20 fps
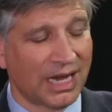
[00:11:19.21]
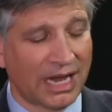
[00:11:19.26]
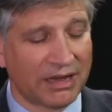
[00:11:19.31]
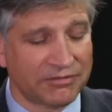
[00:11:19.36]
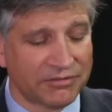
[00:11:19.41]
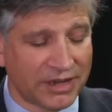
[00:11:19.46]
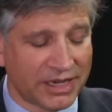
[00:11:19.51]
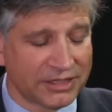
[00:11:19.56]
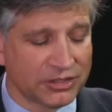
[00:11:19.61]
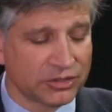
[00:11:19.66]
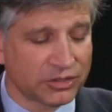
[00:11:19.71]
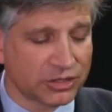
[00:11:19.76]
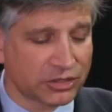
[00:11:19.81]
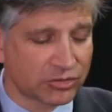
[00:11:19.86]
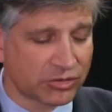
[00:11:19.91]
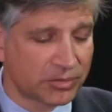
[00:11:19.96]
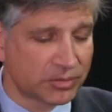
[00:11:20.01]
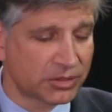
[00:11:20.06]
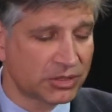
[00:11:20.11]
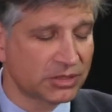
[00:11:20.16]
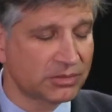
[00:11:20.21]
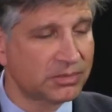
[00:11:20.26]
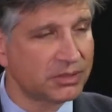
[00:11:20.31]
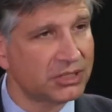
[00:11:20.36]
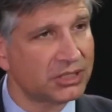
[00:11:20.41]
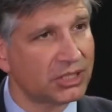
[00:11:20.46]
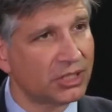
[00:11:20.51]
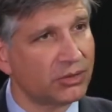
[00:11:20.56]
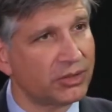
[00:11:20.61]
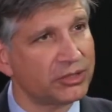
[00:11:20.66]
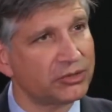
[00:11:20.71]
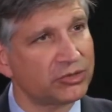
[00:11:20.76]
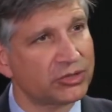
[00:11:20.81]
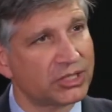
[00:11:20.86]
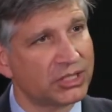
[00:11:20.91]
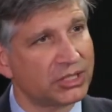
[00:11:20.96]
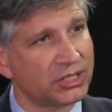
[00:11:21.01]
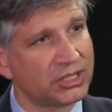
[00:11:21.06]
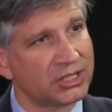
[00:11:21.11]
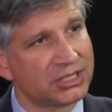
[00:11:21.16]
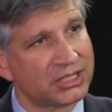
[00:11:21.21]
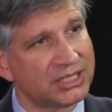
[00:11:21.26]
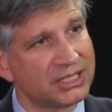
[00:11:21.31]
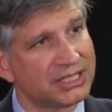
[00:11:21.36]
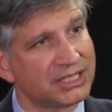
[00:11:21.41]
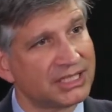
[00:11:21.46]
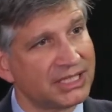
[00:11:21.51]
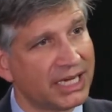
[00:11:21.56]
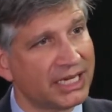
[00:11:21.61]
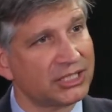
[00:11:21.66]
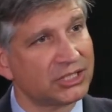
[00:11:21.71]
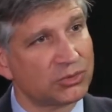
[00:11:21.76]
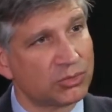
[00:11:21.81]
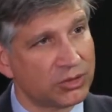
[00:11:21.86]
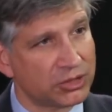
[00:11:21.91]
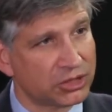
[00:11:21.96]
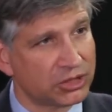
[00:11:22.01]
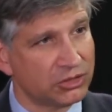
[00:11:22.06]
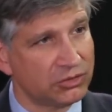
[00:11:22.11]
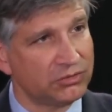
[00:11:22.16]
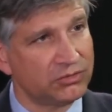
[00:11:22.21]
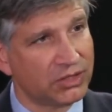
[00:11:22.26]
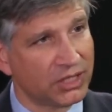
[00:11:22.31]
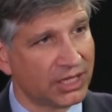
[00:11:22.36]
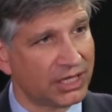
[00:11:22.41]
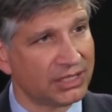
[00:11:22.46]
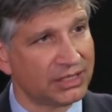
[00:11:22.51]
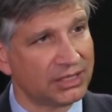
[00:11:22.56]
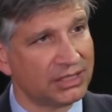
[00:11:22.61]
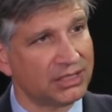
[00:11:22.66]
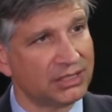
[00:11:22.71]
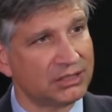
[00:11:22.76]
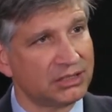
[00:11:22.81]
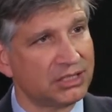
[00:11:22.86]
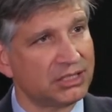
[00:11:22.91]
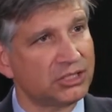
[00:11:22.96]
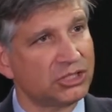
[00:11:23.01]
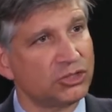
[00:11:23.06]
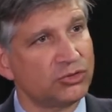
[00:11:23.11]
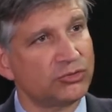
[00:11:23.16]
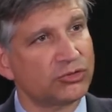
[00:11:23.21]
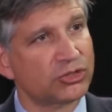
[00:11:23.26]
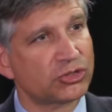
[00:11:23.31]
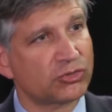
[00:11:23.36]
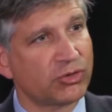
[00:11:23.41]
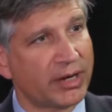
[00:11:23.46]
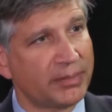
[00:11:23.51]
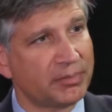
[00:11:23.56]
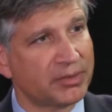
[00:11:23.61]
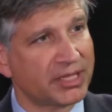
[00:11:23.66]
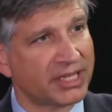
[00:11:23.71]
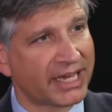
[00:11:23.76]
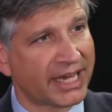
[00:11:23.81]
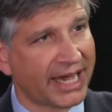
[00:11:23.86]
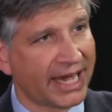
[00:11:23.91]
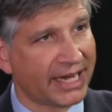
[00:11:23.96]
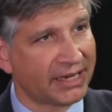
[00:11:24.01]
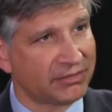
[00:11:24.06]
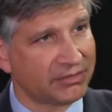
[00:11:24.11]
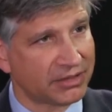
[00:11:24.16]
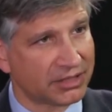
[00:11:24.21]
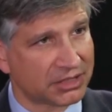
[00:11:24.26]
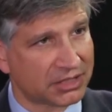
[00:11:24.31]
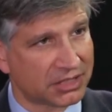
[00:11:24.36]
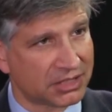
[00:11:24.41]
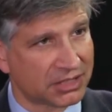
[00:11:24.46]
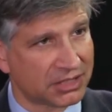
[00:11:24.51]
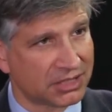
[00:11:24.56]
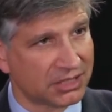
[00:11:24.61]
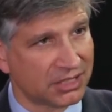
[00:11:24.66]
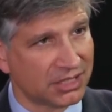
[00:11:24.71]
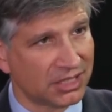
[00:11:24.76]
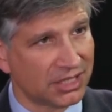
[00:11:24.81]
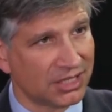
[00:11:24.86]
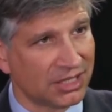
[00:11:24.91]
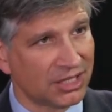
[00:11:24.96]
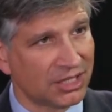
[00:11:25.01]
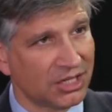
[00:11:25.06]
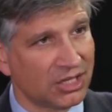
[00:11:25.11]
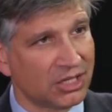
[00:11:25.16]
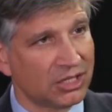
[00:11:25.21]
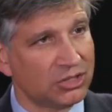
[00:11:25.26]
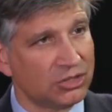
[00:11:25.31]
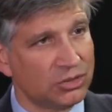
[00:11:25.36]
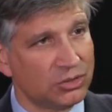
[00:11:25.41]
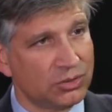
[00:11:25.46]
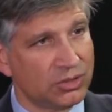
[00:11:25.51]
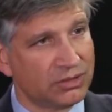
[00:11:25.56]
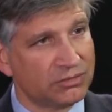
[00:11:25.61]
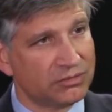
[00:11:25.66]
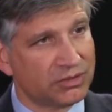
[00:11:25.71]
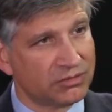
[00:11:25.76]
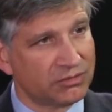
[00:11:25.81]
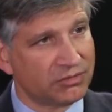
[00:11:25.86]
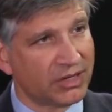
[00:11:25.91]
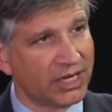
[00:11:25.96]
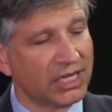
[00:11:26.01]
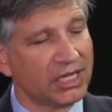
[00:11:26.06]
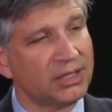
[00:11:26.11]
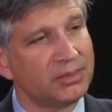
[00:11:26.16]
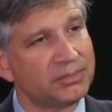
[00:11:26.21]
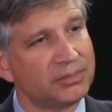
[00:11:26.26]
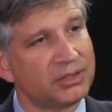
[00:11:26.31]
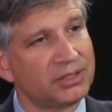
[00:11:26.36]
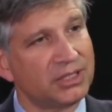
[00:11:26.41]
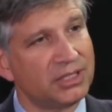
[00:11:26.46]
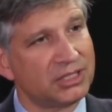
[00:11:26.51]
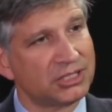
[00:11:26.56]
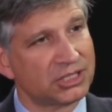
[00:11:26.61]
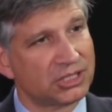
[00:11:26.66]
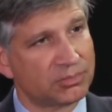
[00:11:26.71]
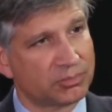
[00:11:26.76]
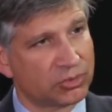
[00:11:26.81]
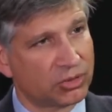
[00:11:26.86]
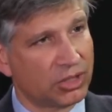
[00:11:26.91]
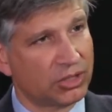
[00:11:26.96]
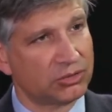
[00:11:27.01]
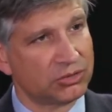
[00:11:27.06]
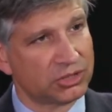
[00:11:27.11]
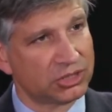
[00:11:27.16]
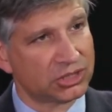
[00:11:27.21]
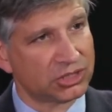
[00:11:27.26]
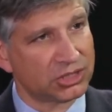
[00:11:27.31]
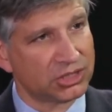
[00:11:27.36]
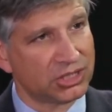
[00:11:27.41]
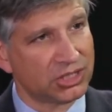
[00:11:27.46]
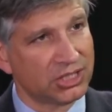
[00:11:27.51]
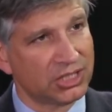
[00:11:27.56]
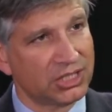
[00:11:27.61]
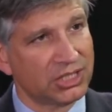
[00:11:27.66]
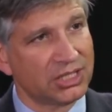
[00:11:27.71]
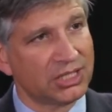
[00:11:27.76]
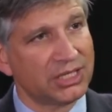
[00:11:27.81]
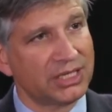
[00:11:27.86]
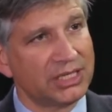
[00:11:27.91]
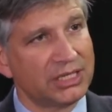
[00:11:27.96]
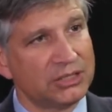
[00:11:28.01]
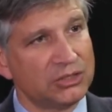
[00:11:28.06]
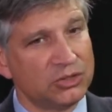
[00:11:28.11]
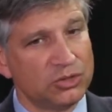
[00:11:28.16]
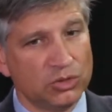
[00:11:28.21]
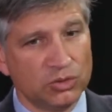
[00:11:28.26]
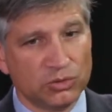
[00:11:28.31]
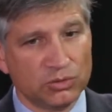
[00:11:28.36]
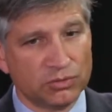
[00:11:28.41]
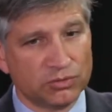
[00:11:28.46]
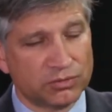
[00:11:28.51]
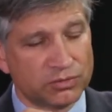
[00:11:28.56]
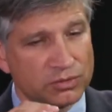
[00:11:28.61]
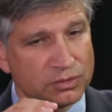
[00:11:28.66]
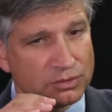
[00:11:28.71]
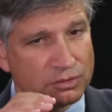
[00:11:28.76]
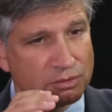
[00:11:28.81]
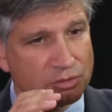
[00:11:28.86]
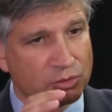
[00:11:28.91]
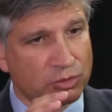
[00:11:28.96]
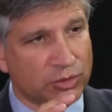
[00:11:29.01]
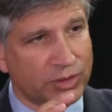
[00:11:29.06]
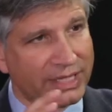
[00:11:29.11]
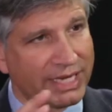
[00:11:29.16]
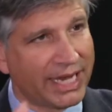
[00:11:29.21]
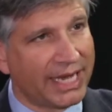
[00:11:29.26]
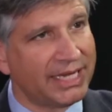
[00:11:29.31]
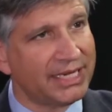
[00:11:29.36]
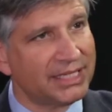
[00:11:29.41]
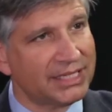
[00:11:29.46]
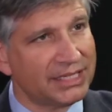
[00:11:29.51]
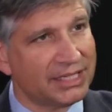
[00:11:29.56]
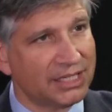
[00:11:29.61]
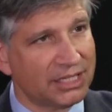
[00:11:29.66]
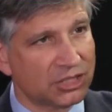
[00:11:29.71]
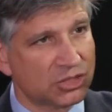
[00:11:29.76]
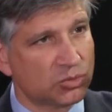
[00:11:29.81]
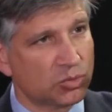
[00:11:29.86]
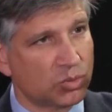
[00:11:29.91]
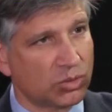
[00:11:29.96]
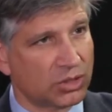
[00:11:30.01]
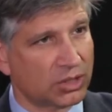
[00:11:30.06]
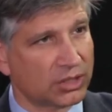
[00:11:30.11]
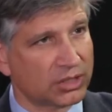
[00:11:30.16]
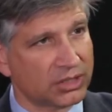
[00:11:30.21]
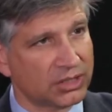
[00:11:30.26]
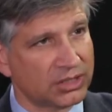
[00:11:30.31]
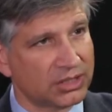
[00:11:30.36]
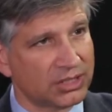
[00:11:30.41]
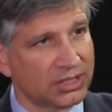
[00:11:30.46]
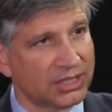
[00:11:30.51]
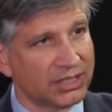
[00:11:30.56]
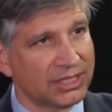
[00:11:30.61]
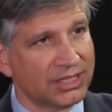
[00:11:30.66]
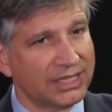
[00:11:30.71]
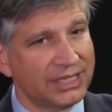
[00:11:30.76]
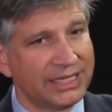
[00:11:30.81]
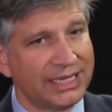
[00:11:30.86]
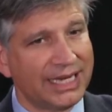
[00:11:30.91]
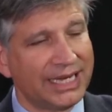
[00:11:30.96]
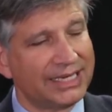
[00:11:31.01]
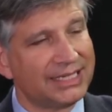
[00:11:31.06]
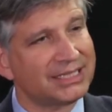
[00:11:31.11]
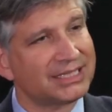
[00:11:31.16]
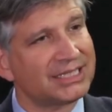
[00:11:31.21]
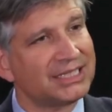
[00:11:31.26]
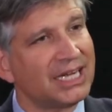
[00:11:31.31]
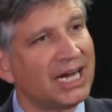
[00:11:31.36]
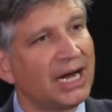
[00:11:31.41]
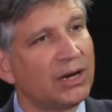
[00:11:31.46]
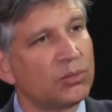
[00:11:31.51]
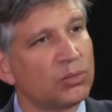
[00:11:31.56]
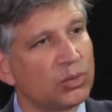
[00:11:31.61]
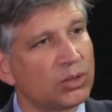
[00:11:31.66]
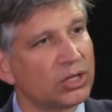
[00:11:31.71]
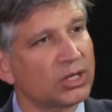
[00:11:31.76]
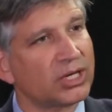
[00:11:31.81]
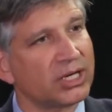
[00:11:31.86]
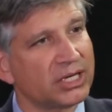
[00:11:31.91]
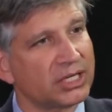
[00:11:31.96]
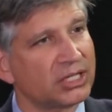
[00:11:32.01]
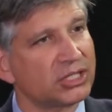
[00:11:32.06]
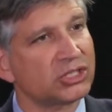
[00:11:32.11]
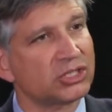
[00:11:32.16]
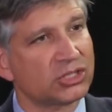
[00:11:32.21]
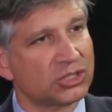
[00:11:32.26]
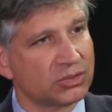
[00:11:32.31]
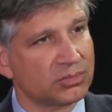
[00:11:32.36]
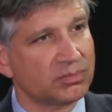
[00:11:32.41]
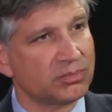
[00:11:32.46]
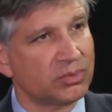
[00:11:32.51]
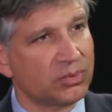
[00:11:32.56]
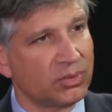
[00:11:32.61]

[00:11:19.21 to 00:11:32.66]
I find your description to be so interesting because in a sense what you've done is you've scraped the canvas. You have developed this approach. You've created this work, and it's not working at a certain